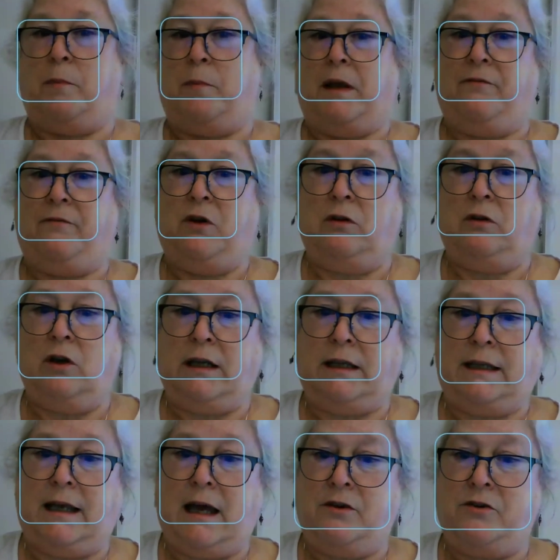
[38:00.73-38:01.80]
But if you look at
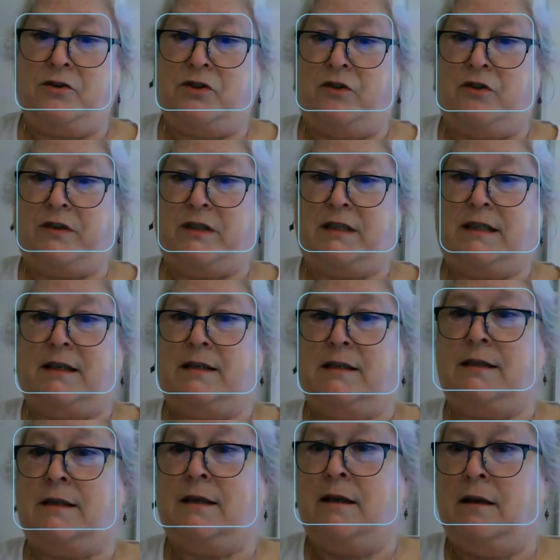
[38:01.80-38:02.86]
the other
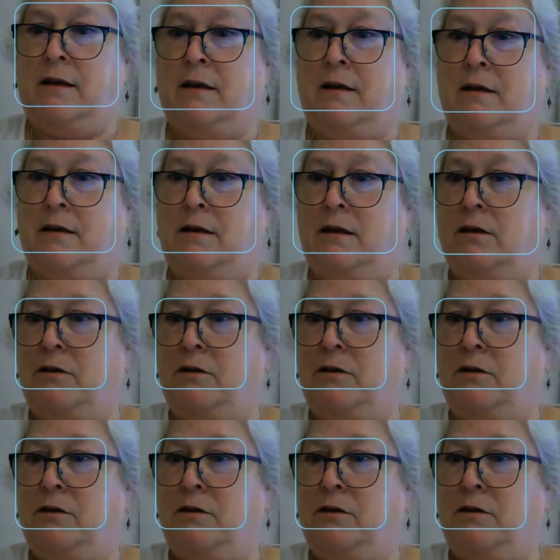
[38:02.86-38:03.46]
surfaces, you know,